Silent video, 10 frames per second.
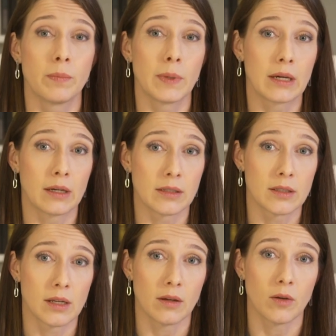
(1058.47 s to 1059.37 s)

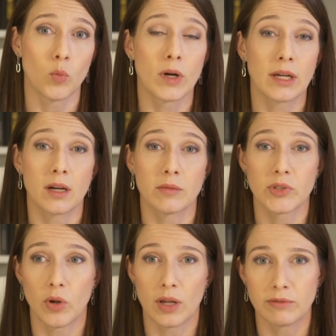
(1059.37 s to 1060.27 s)
Because when it
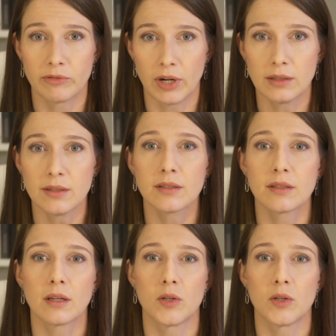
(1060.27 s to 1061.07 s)
comes to inference,